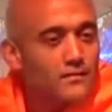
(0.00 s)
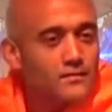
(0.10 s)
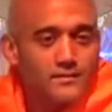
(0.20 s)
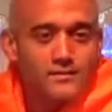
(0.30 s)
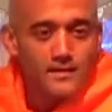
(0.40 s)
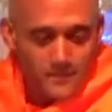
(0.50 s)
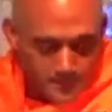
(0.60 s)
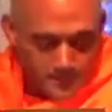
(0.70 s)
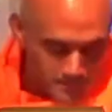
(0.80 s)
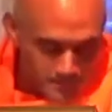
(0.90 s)
He says it.
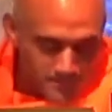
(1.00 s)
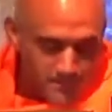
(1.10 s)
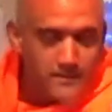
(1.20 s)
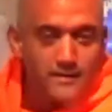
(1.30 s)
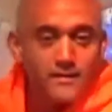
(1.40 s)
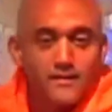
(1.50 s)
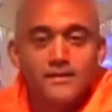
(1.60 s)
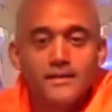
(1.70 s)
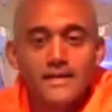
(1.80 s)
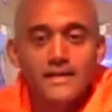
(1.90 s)

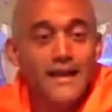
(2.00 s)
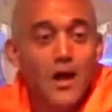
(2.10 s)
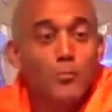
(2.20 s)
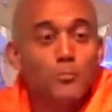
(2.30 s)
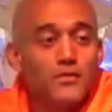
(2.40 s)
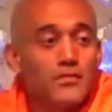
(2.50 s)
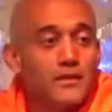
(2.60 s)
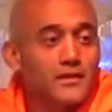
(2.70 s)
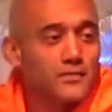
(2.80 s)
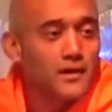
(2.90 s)
He can't help but
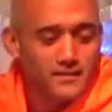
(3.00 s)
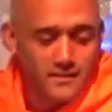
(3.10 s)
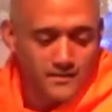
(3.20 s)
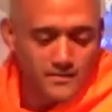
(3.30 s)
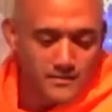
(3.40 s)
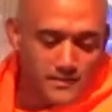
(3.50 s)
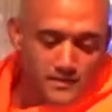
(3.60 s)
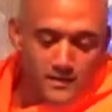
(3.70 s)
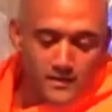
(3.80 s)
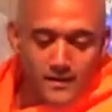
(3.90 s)
think of God constantly.
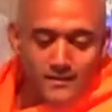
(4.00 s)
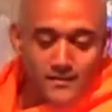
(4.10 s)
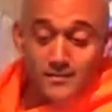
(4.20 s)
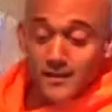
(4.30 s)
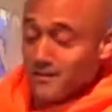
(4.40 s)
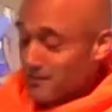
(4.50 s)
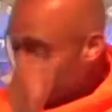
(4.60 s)
There's another